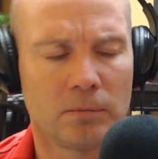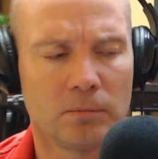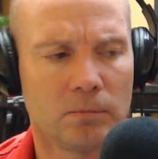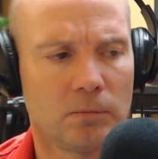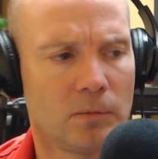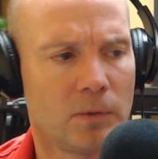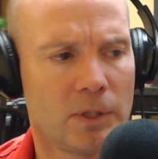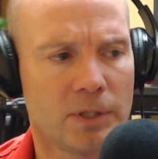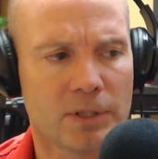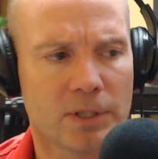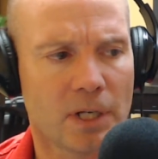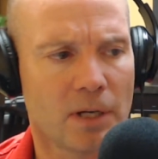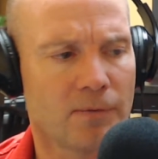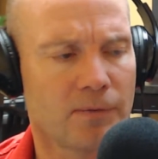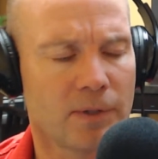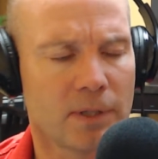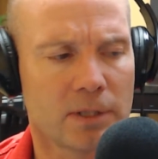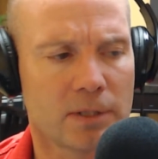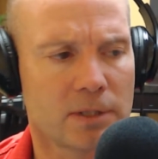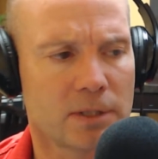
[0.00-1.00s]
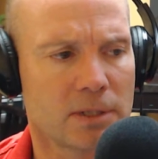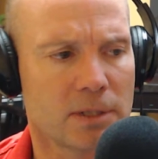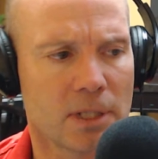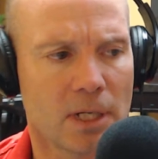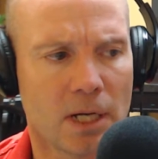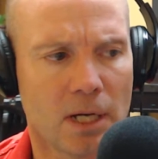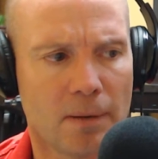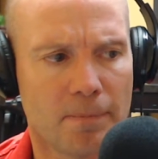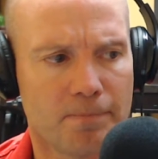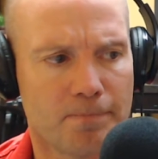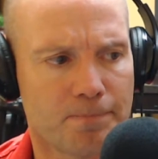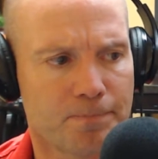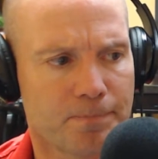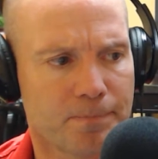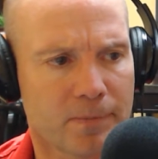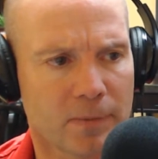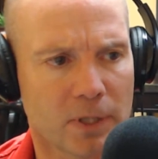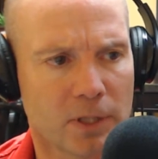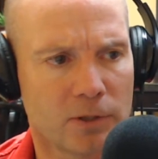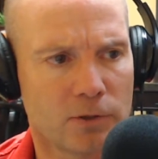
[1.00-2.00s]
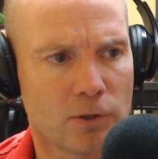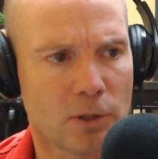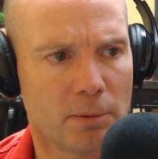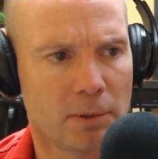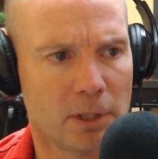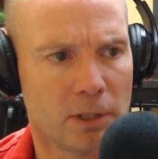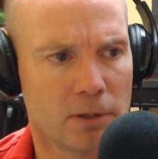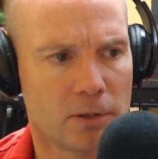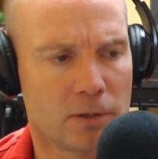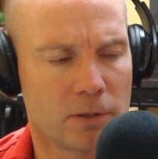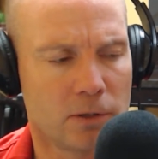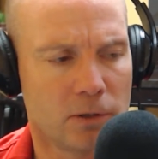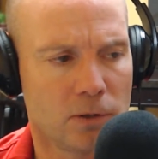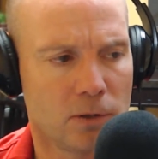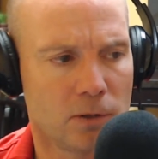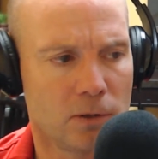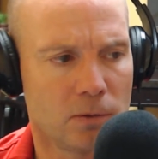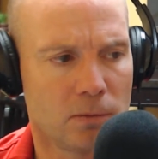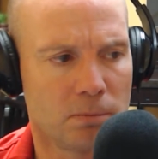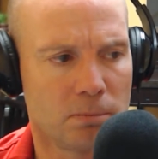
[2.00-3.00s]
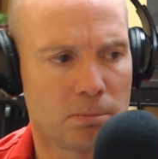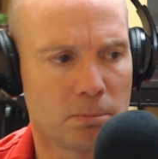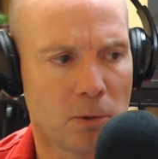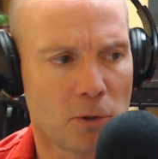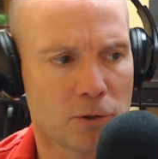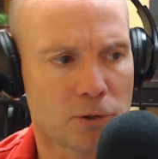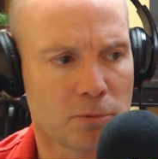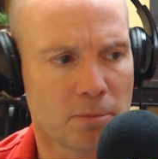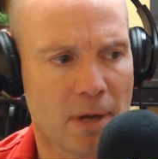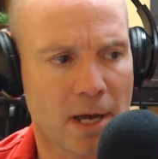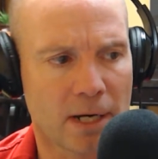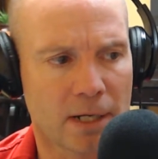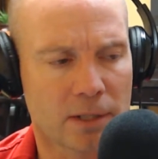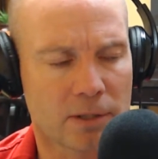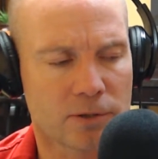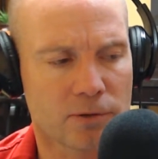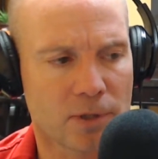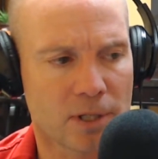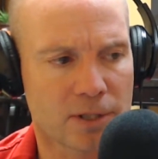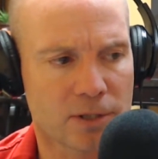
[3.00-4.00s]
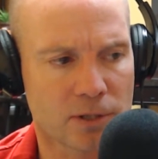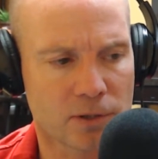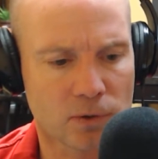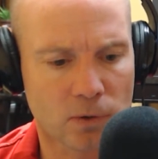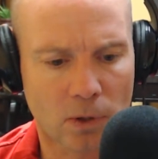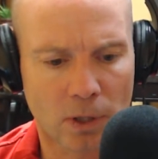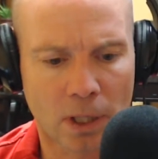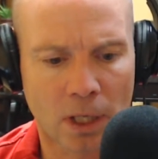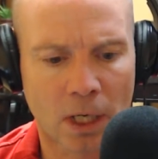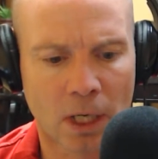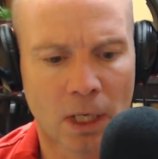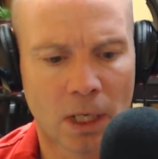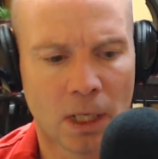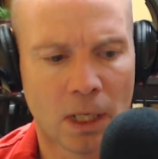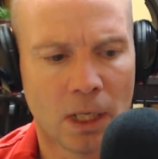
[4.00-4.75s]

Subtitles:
The stuff that's contributed to post-traumatic stress disorder.